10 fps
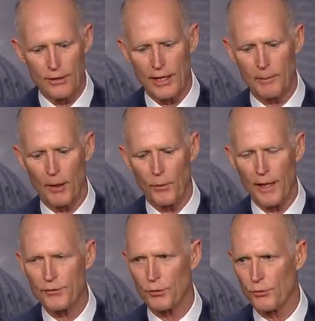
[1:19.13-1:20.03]
Think about it. We'd
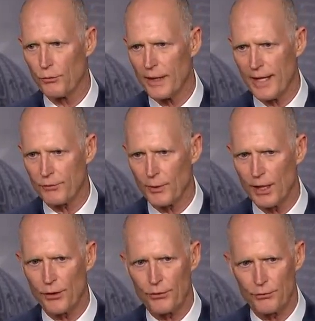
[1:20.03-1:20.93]
have to
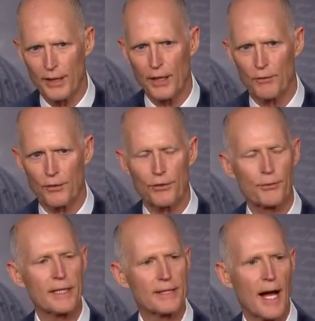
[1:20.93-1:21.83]
read it over
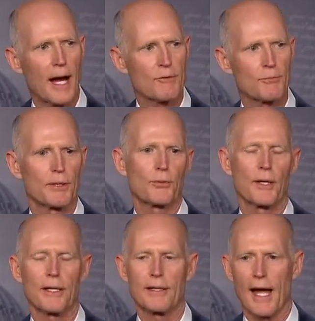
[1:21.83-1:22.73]
three times
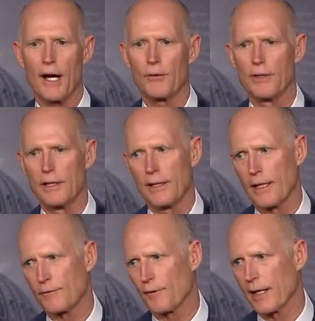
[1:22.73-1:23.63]
between now
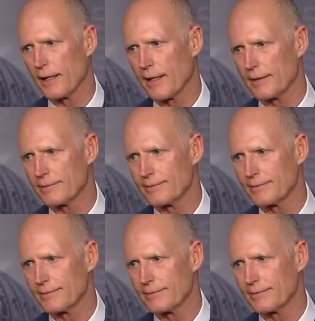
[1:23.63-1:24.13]
and Friday night.